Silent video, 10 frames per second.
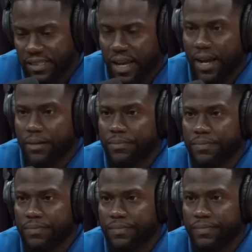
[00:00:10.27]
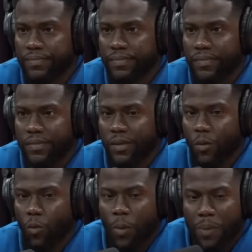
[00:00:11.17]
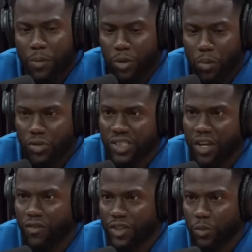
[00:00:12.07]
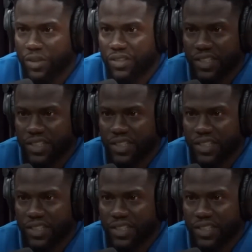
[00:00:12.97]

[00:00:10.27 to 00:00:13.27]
time, what people are most selfish with is